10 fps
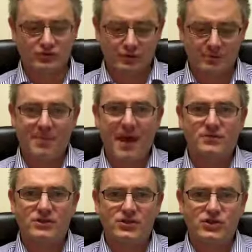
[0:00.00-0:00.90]
and talking
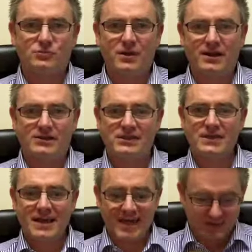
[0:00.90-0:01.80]
about the new place.
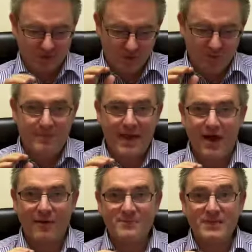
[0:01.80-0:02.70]
It's all
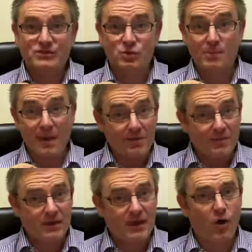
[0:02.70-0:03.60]
about
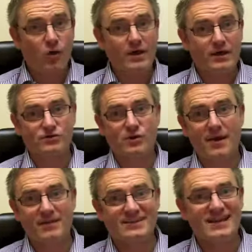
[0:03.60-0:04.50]
the goal here. It's all
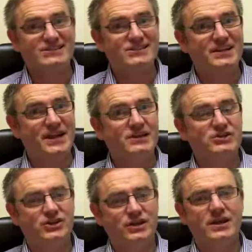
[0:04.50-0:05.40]
about the
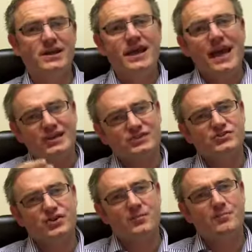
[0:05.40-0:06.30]
destination. It's
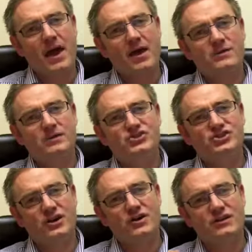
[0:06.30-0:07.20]
not about the
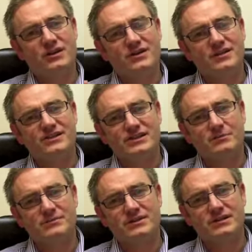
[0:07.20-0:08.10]
journey and the
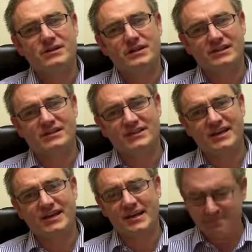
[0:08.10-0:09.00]
steps that they're going to need to
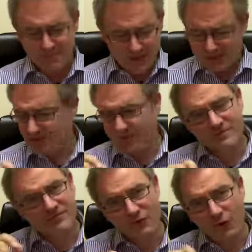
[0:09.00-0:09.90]
take. It's not about
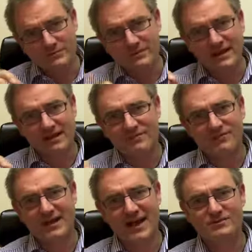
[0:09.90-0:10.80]
the forms they're going to have to
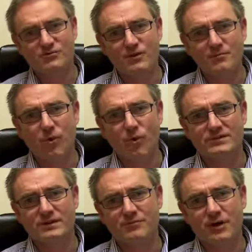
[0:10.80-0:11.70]
fill out to
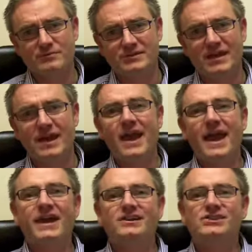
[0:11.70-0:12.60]
remortgage their property.
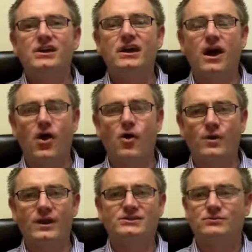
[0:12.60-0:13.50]
It's the
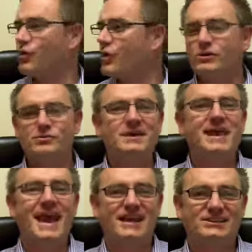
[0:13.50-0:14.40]
goal. It's what do we
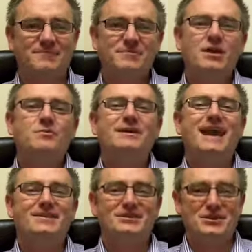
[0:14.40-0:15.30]
get? We
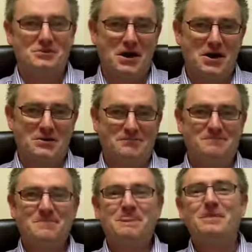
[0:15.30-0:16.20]
get the new home.
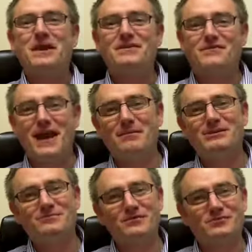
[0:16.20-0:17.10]
You get the family
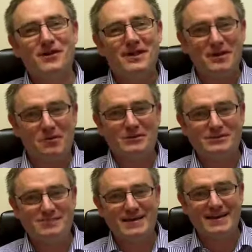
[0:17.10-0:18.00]
to move to where they want
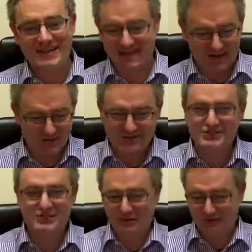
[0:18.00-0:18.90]
to be. They're close to the
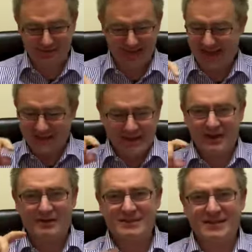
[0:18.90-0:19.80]
schools. They're,
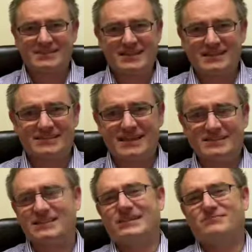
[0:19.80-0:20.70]

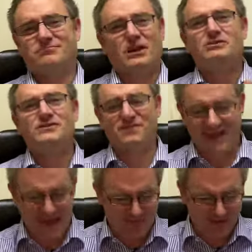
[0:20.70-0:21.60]
it's close to
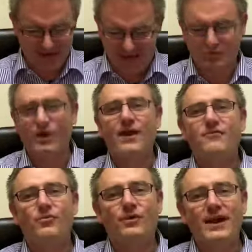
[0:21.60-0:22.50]
family.
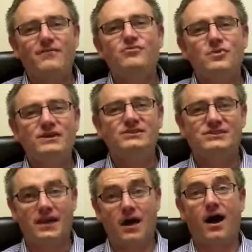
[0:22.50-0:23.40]
Whatever the
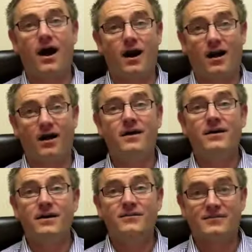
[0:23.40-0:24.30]
reasons there are
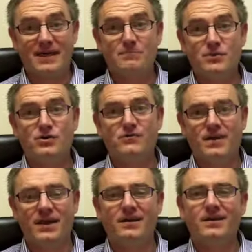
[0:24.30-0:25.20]
for them
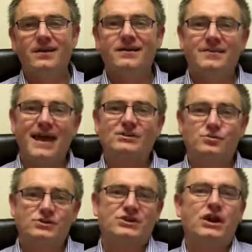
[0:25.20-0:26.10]
moving,
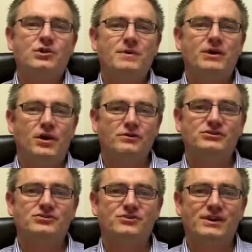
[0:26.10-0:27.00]
that's what Tony will be
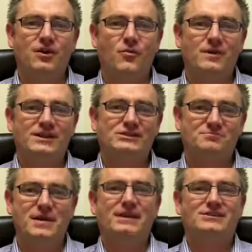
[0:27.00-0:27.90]
concentrating on when he
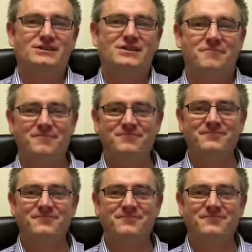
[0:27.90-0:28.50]
speaks to them.